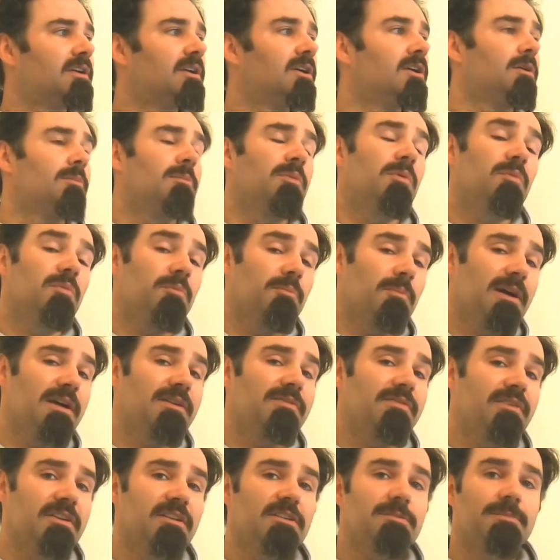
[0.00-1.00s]
But
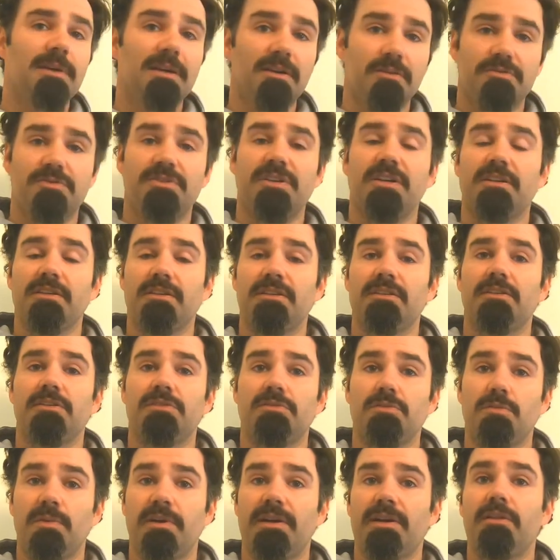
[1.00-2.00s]
MyFitnessPal generally does
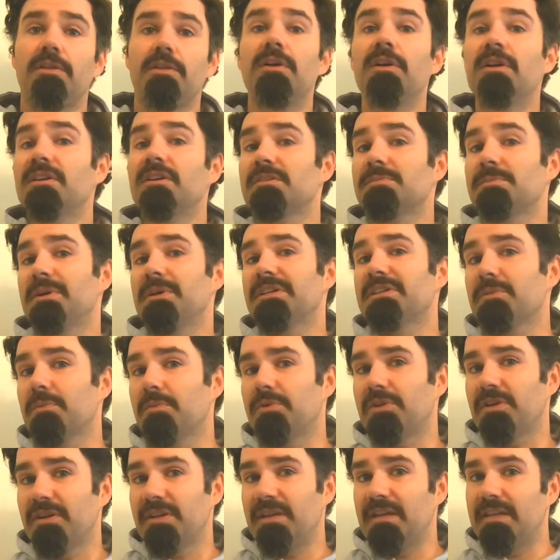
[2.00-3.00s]
well, especially when
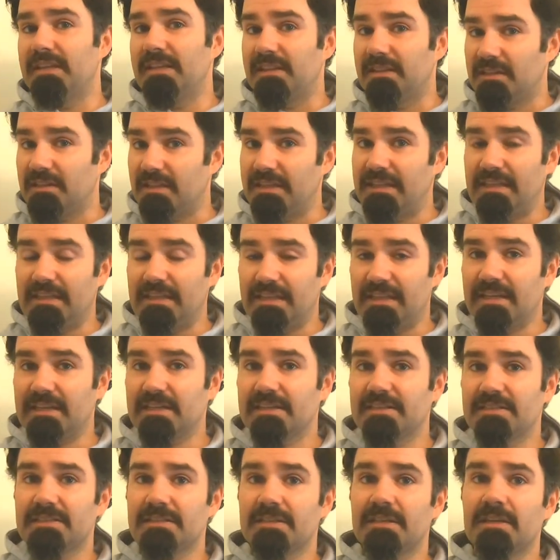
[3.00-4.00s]
you're eating like this.